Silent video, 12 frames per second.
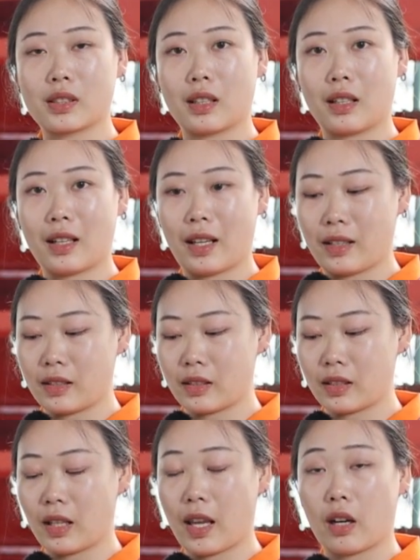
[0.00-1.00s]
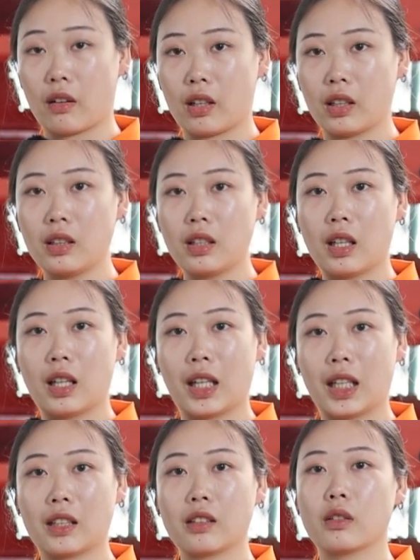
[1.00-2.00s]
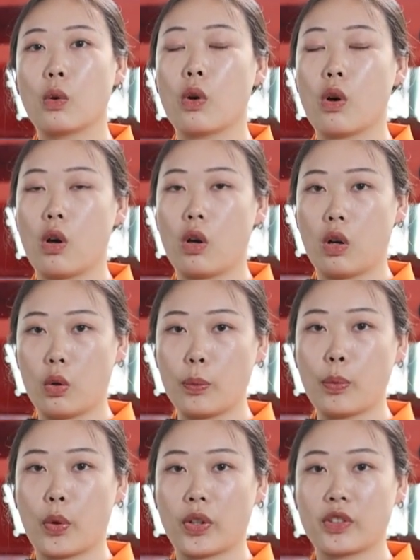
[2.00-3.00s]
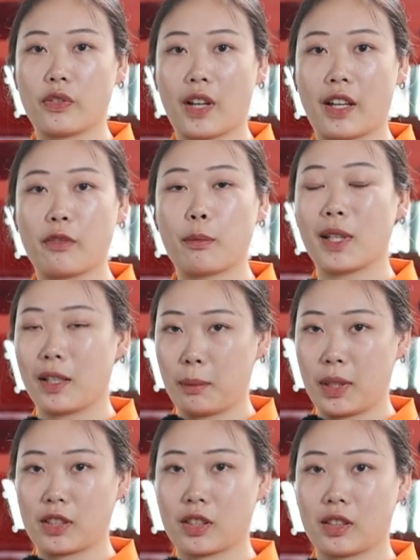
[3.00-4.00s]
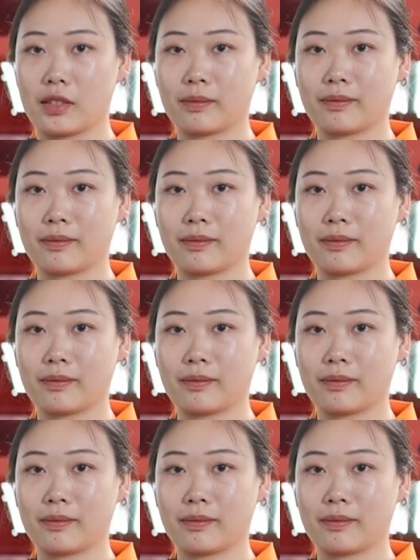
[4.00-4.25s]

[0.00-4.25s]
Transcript: the length error in 0.5 millimeter.